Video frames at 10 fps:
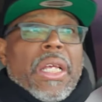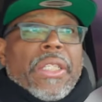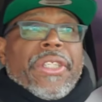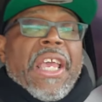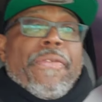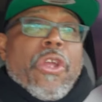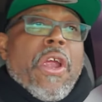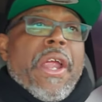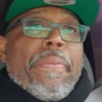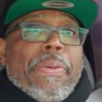See, if
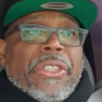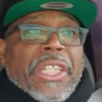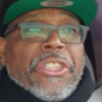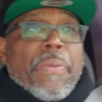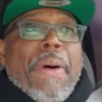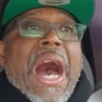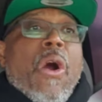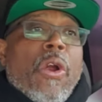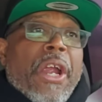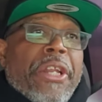you're in positions of
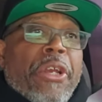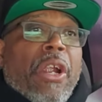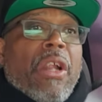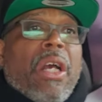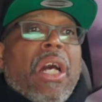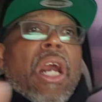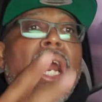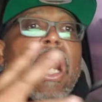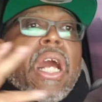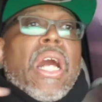power and you're
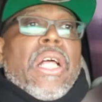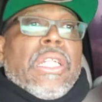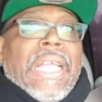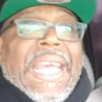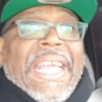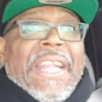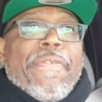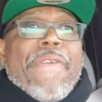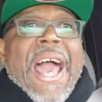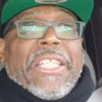leading a
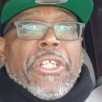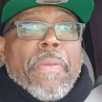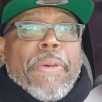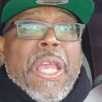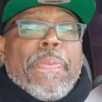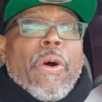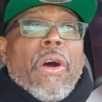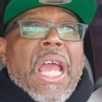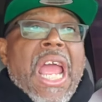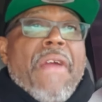faction of people,
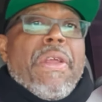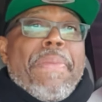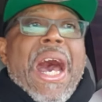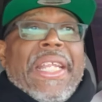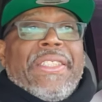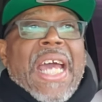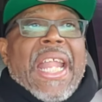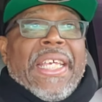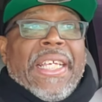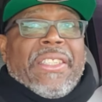everybody's got
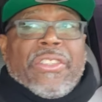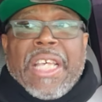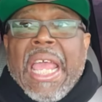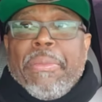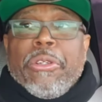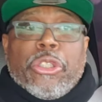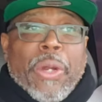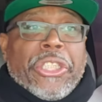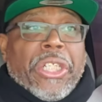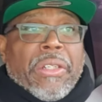to get the same
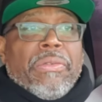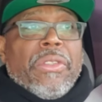nutrition.